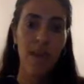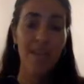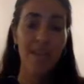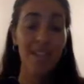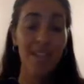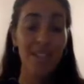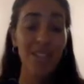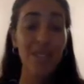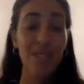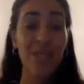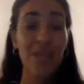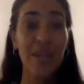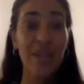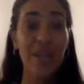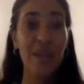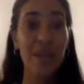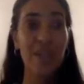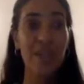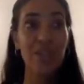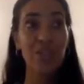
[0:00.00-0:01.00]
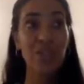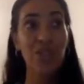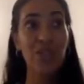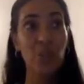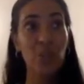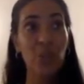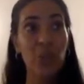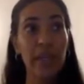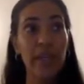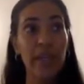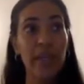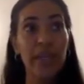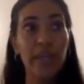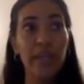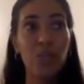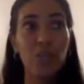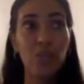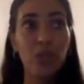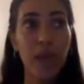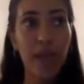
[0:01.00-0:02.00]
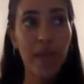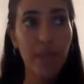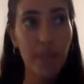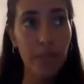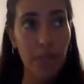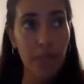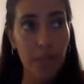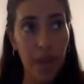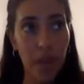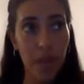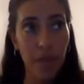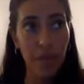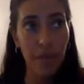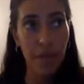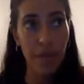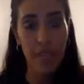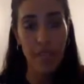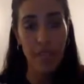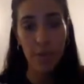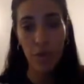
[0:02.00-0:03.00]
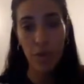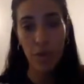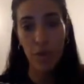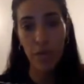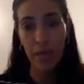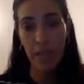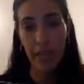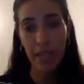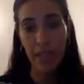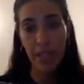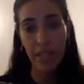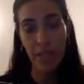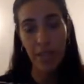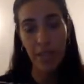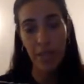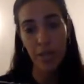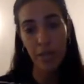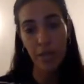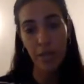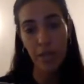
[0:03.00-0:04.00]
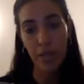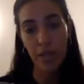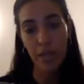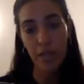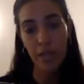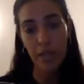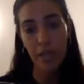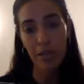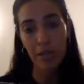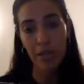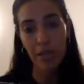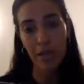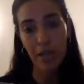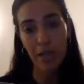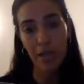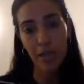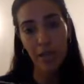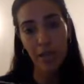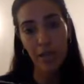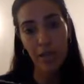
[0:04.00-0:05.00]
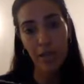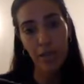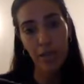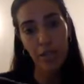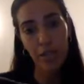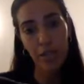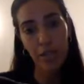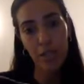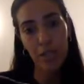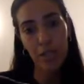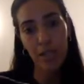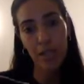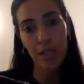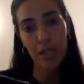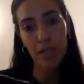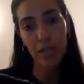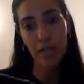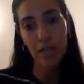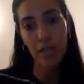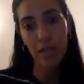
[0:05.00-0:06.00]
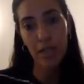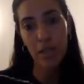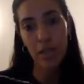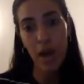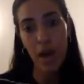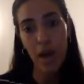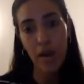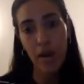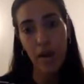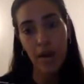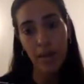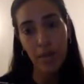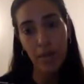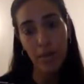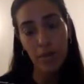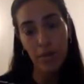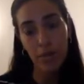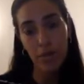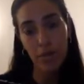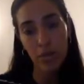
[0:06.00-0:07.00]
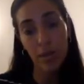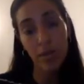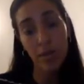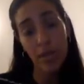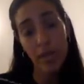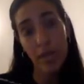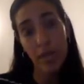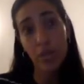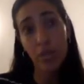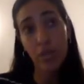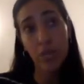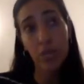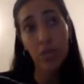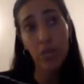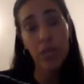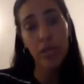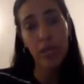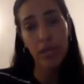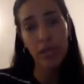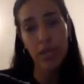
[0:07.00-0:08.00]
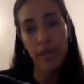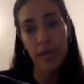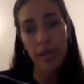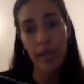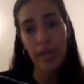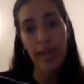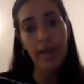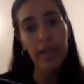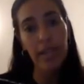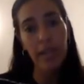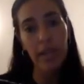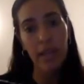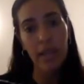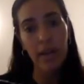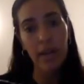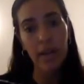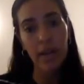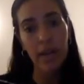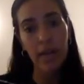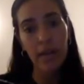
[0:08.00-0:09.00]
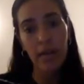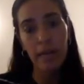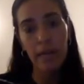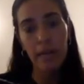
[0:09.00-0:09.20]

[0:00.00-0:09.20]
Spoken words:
That's a great question. We do have a Facebook page, a community of clinicians that are able to, they connect there.